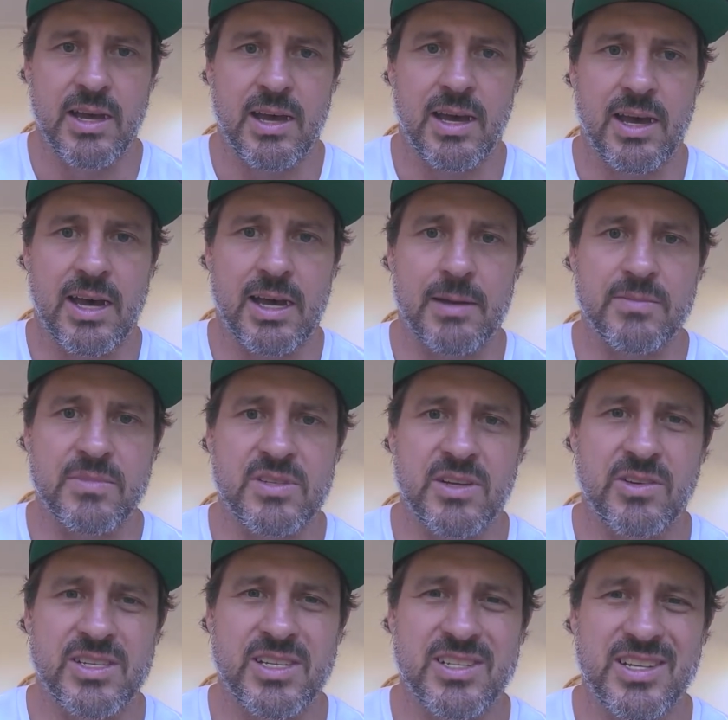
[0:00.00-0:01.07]
So
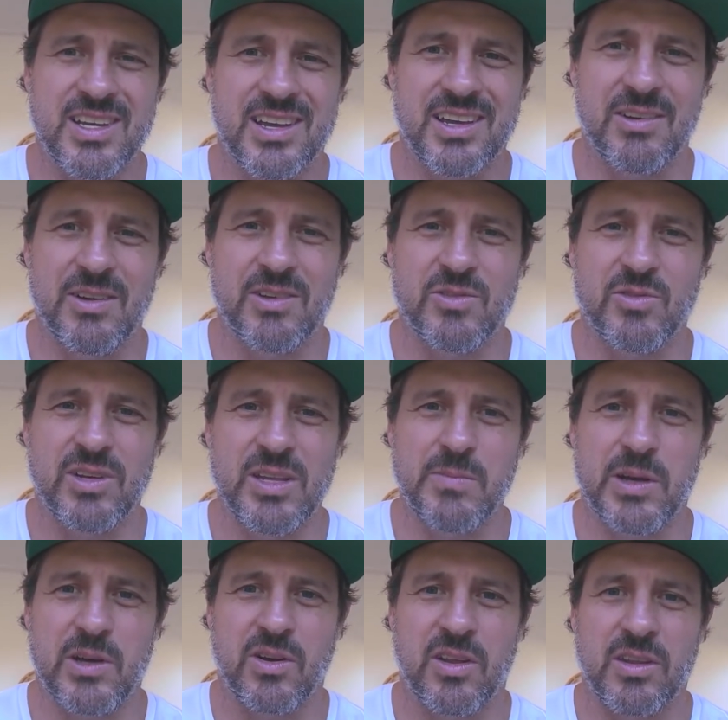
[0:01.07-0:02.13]
essentially, it was really
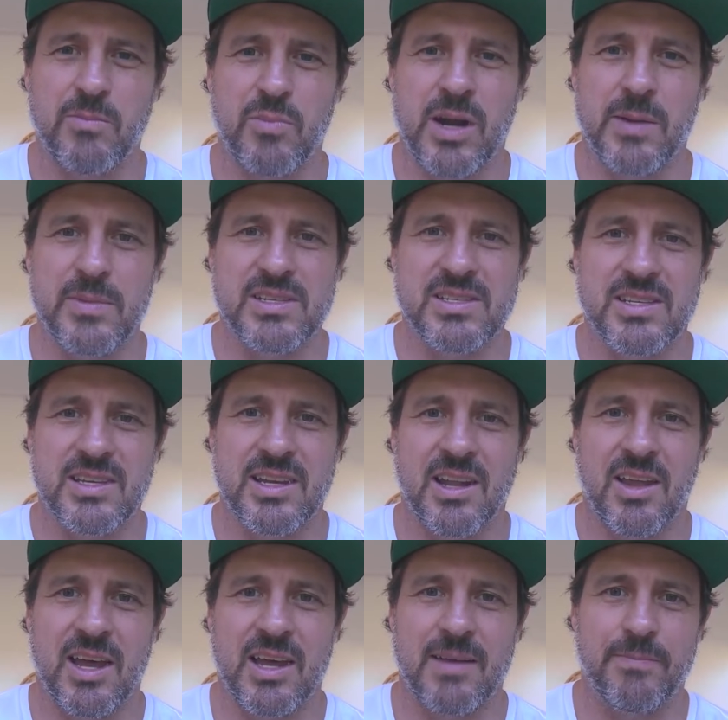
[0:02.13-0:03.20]
built on the premise that
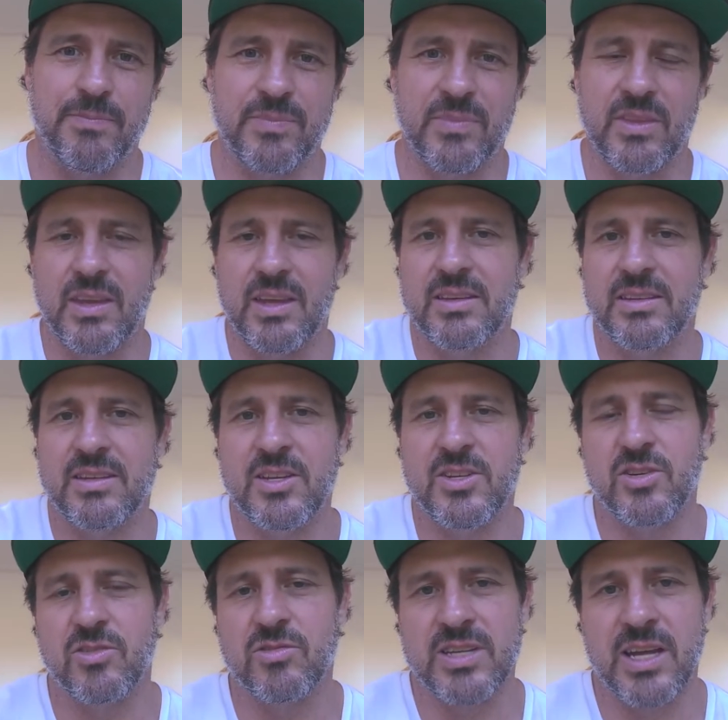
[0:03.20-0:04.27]
like
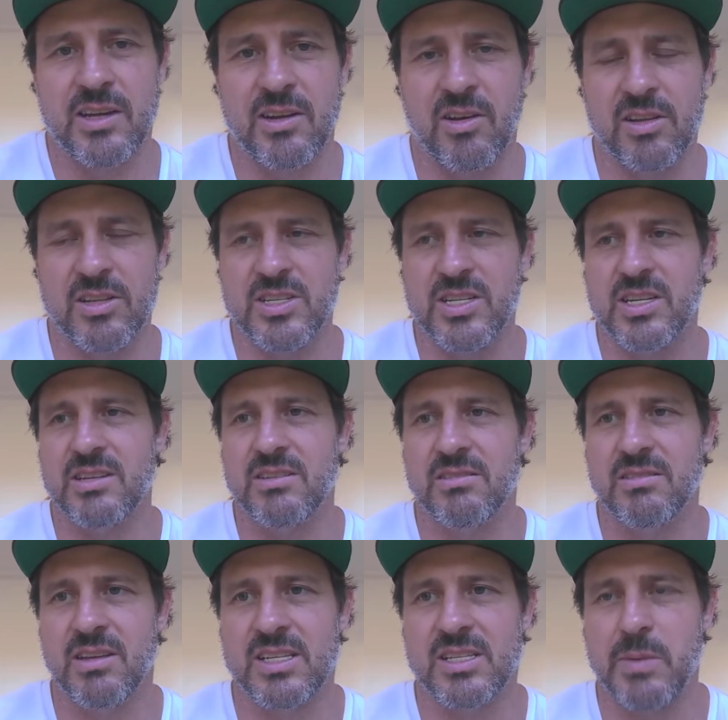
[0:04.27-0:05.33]
digital technology
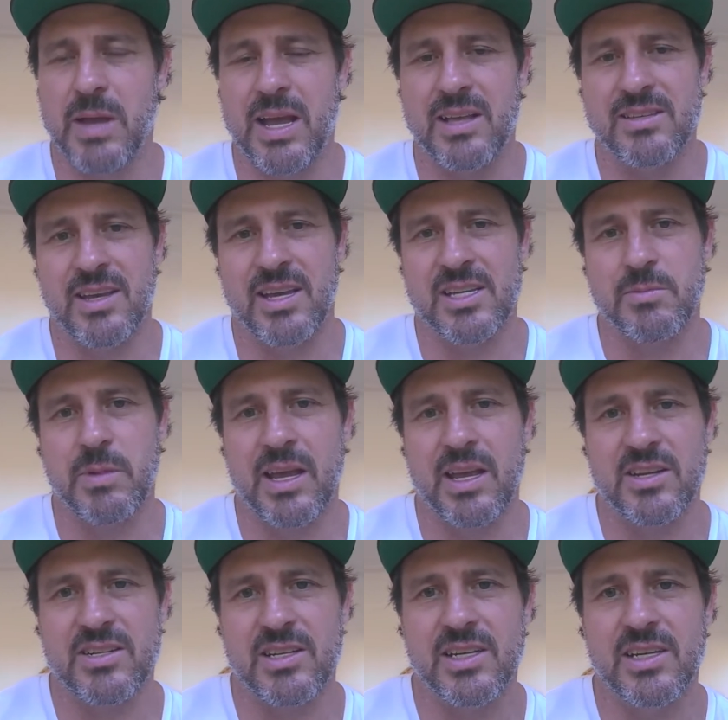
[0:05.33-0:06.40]
expands
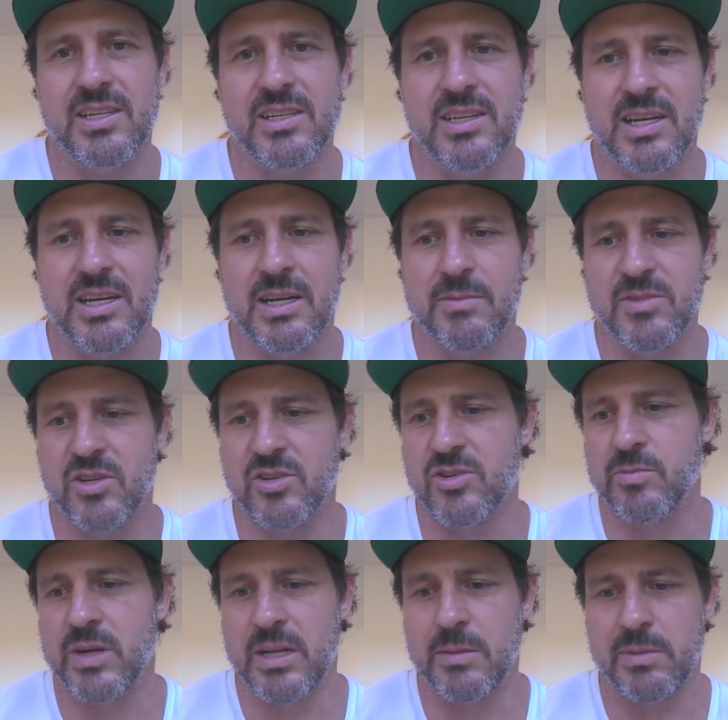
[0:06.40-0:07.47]
exponentially,
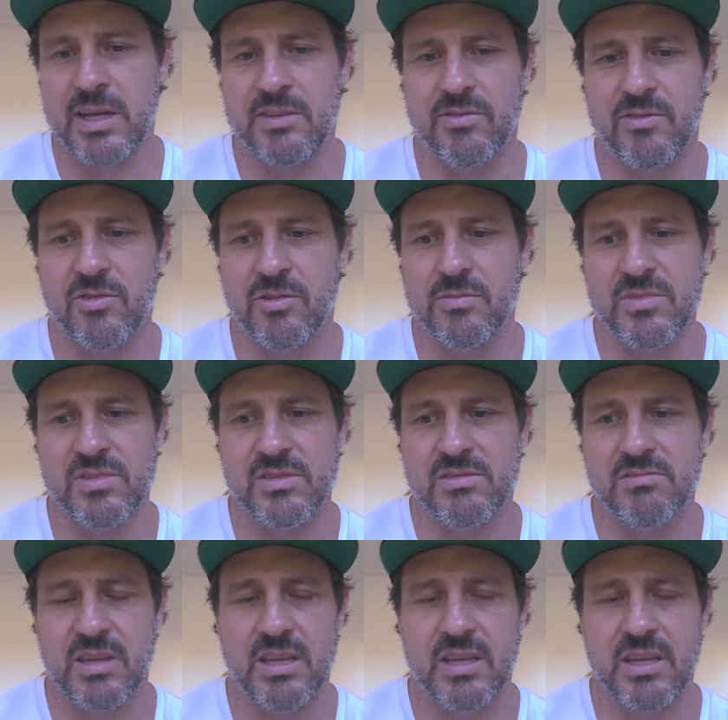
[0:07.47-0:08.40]
social media platforms, the